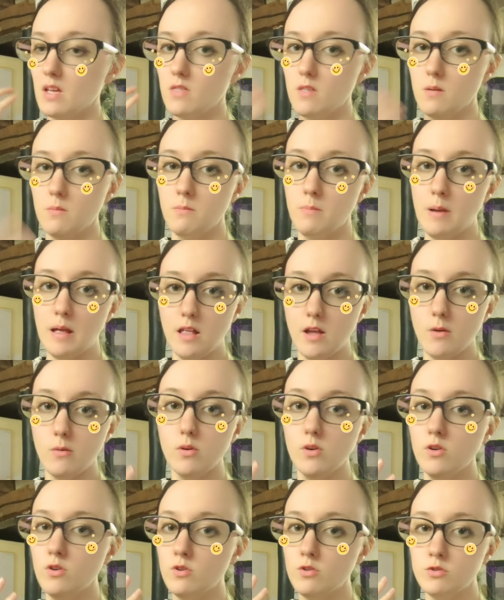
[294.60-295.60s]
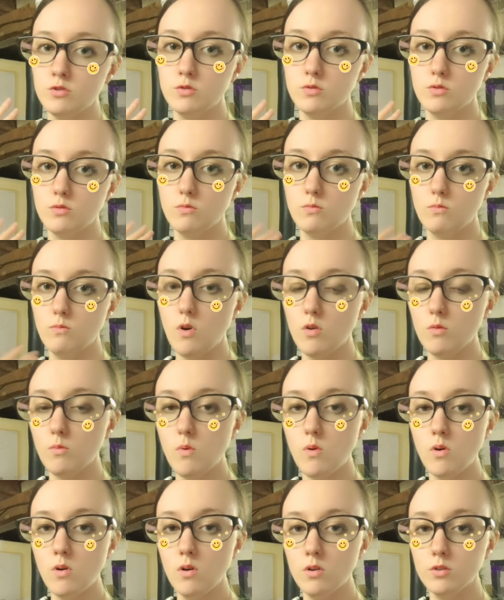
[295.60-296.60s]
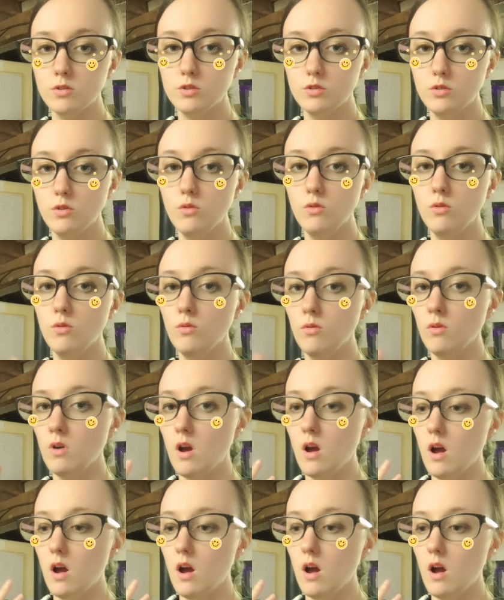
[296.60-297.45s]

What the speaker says: the Ballet Rouge, World War II,